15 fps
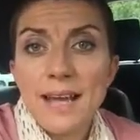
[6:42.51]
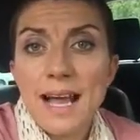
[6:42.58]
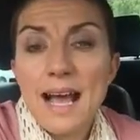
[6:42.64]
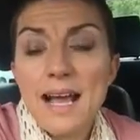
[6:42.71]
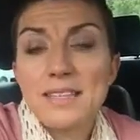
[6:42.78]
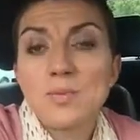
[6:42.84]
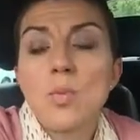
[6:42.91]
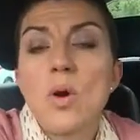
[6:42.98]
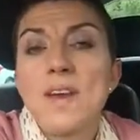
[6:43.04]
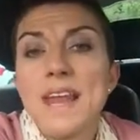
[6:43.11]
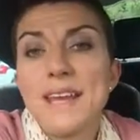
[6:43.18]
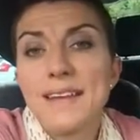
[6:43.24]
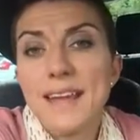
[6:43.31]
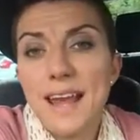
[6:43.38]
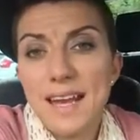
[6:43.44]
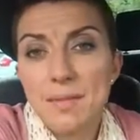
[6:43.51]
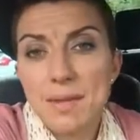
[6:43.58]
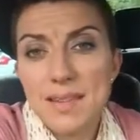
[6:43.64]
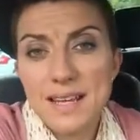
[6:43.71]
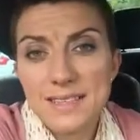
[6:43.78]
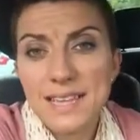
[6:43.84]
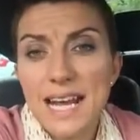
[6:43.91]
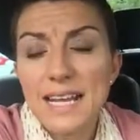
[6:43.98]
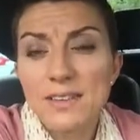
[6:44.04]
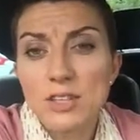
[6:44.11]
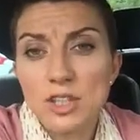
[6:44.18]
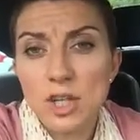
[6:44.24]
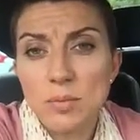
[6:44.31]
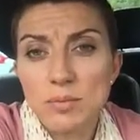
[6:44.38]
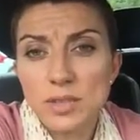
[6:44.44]
has one end game, and that's getting
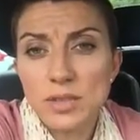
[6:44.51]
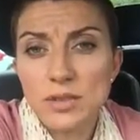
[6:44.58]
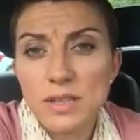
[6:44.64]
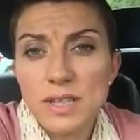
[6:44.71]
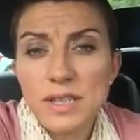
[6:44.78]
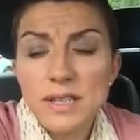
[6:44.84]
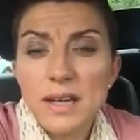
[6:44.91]
the job done,